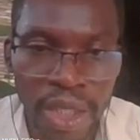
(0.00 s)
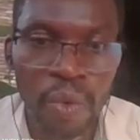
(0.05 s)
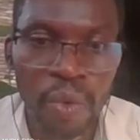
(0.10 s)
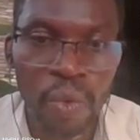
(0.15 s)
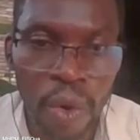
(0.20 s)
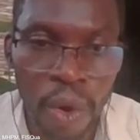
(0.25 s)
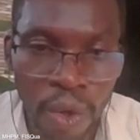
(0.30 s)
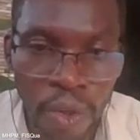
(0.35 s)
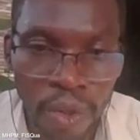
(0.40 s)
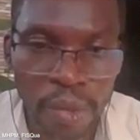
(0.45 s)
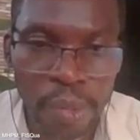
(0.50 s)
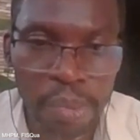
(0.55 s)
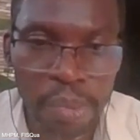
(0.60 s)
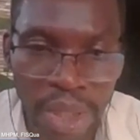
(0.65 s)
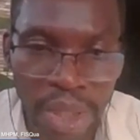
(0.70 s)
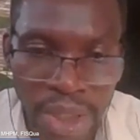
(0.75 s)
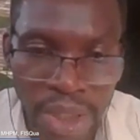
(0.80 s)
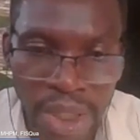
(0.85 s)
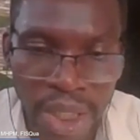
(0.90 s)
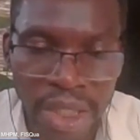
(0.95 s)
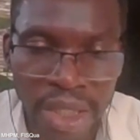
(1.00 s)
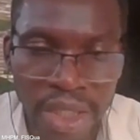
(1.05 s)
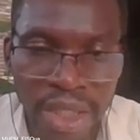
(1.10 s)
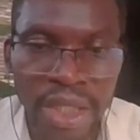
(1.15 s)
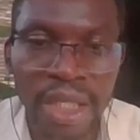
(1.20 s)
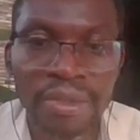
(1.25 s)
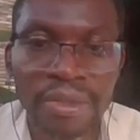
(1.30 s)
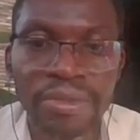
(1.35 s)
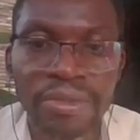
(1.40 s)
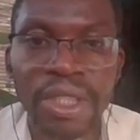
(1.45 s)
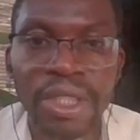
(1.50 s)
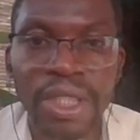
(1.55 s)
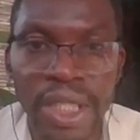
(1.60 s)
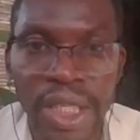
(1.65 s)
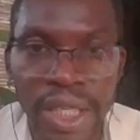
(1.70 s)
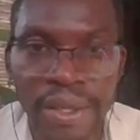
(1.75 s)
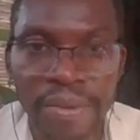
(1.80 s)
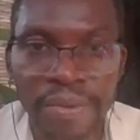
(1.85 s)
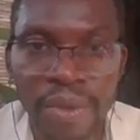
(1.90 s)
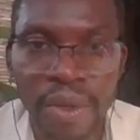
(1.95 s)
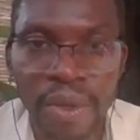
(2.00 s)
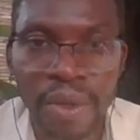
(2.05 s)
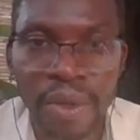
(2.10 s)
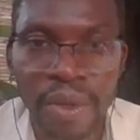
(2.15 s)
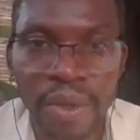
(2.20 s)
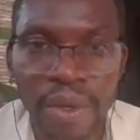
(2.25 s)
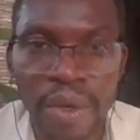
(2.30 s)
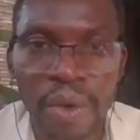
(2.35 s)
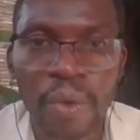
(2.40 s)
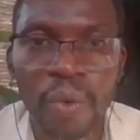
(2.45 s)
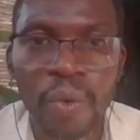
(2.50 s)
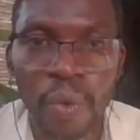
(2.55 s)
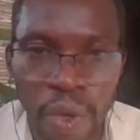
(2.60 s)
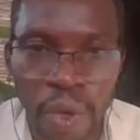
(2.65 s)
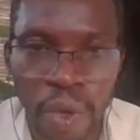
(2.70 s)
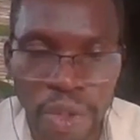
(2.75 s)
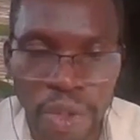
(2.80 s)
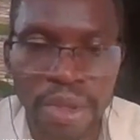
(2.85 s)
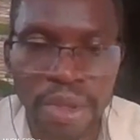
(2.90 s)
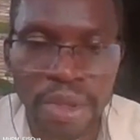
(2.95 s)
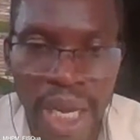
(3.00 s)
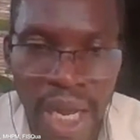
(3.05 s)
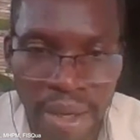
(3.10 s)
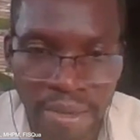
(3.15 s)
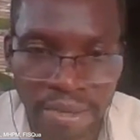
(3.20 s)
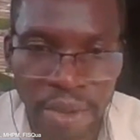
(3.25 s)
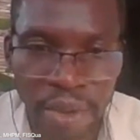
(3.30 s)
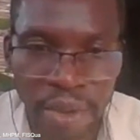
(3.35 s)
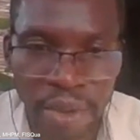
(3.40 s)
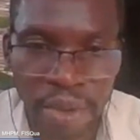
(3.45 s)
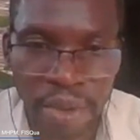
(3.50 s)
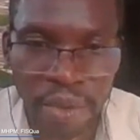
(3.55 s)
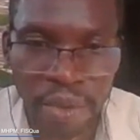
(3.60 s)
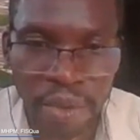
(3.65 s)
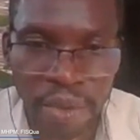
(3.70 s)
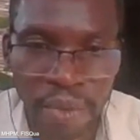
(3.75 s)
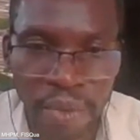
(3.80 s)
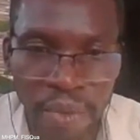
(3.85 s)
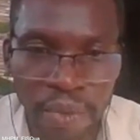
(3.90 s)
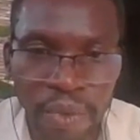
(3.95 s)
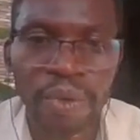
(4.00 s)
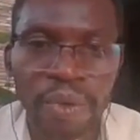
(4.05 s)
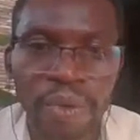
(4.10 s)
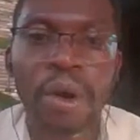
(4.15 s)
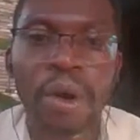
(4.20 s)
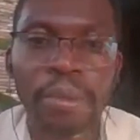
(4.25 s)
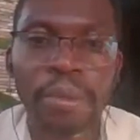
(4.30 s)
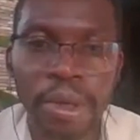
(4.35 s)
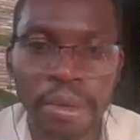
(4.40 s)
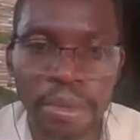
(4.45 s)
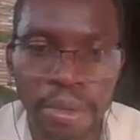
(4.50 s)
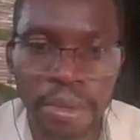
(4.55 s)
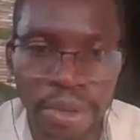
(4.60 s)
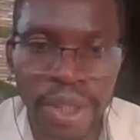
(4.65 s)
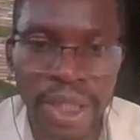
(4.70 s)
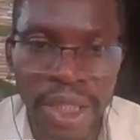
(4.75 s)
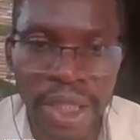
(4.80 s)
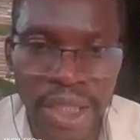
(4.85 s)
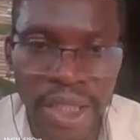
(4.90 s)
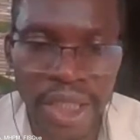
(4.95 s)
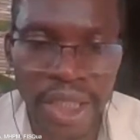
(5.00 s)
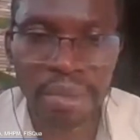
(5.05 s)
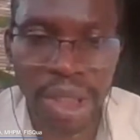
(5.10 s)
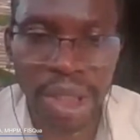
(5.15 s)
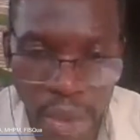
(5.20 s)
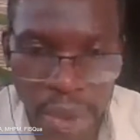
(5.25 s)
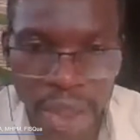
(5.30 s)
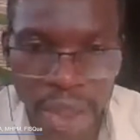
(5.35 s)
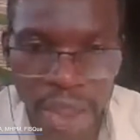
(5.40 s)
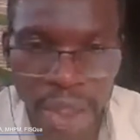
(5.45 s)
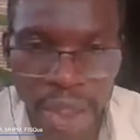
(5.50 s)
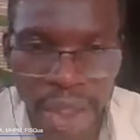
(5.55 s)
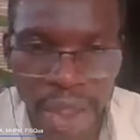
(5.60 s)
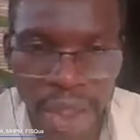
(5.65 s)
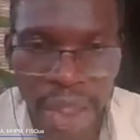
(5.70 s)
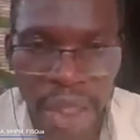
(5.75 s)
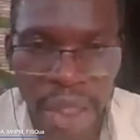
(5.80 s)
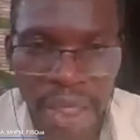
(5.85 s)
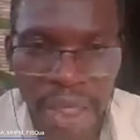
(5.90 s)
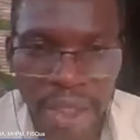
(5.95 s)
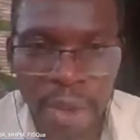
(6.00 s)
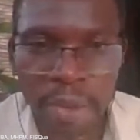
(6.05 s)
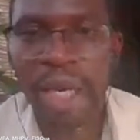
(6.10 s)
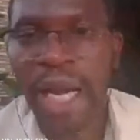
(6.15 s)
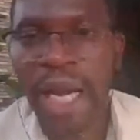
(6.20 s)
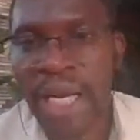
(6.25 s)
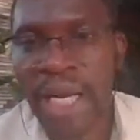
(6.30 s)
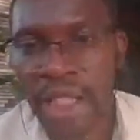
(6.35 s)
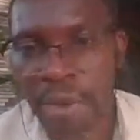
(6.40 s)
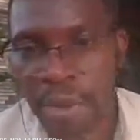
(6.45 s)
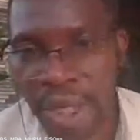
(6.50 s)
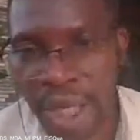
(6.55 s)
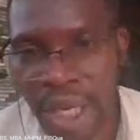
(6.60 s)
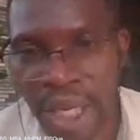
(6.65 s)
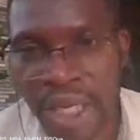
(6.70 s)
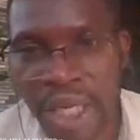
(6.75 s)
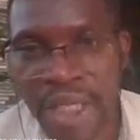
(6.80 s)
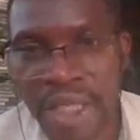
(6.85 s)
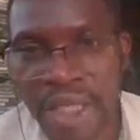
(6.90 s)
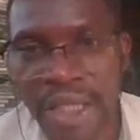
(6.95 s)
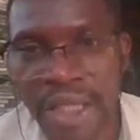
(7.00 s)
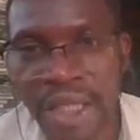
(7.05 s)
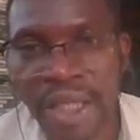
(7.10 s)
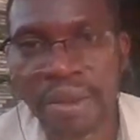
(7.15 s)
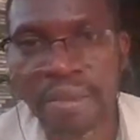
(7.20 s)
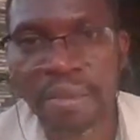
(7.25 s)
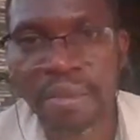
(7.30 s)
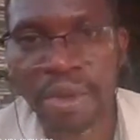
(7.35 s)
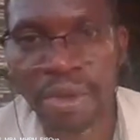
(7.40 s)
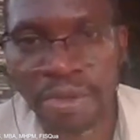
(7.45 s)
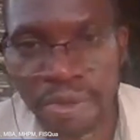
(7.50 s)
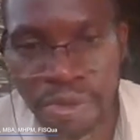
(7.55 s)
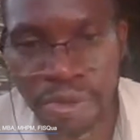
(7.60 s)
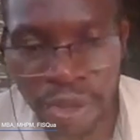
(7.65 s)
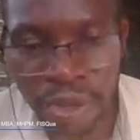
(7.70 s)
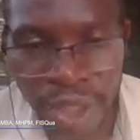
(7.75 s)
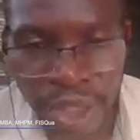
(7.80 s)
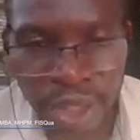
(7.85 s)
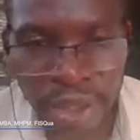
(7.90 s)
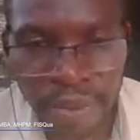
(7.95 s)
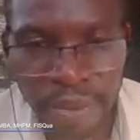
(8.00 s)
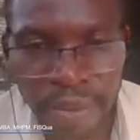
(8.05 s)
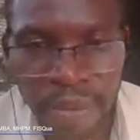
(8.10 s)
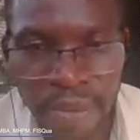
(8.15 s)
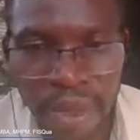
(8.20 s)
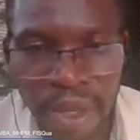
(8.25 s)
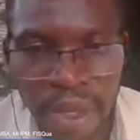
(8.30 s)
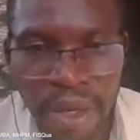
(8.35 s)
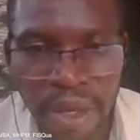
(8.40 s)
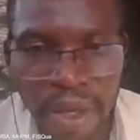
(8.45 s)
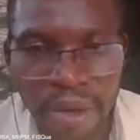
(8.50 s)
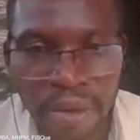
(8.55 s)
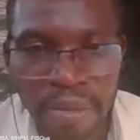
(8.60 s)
the World Patient Safety Day was observed. We commemorated it in the ministry. I spearheaded the move for it,